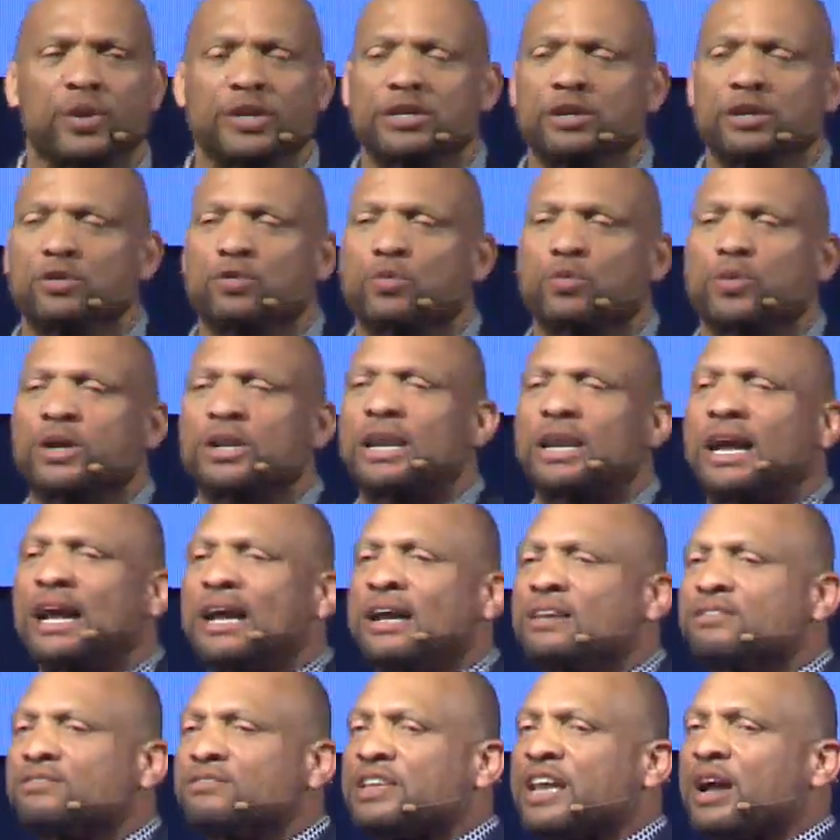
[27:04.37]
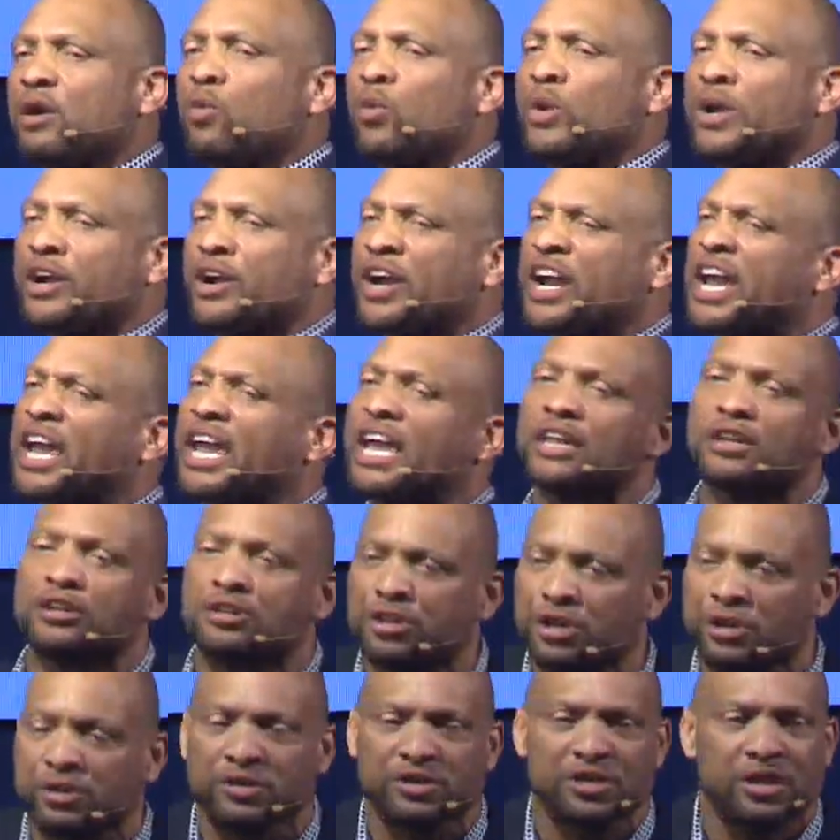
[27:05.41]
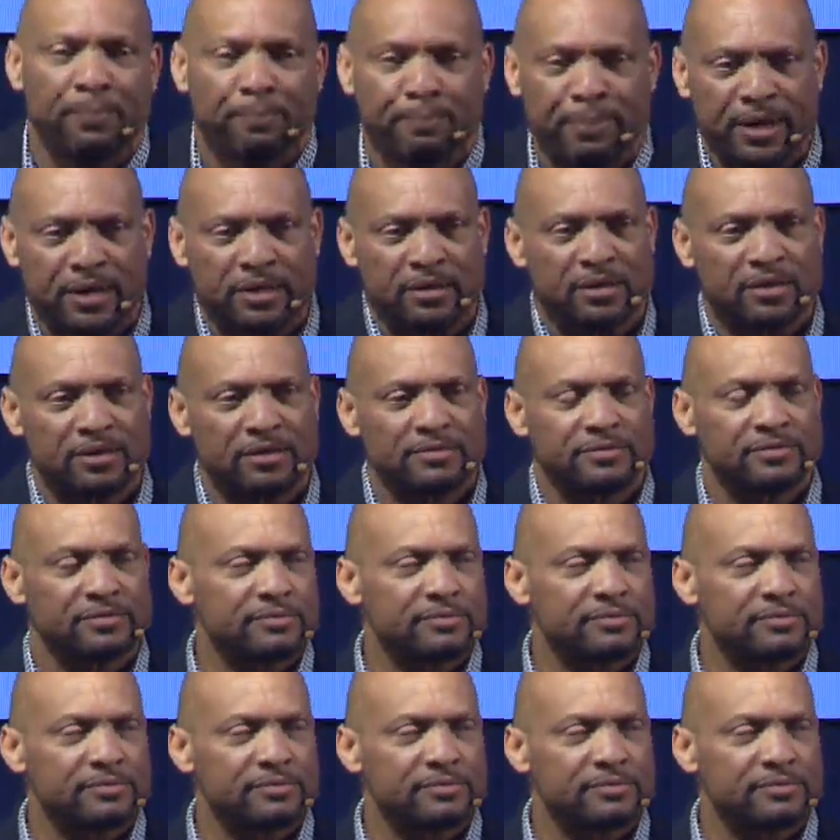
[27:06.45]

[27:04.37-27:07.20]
when you realize that we are interdependent.